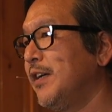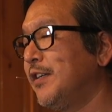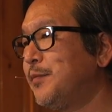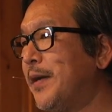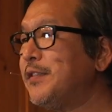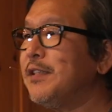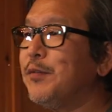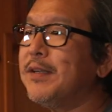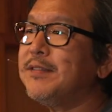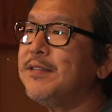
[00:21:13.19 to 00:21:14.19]
especially
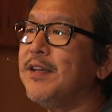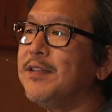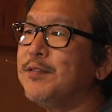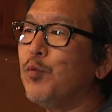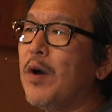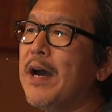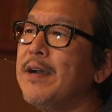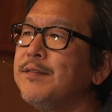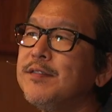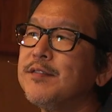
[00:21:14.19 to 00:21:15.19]
when it says,
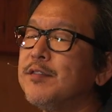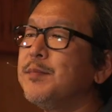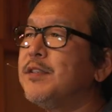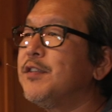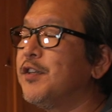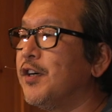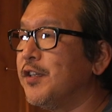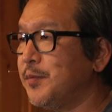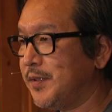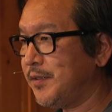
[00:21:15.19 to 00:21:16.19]
wives, submit to your
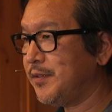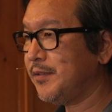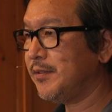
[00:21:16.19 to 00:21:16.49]
husbands.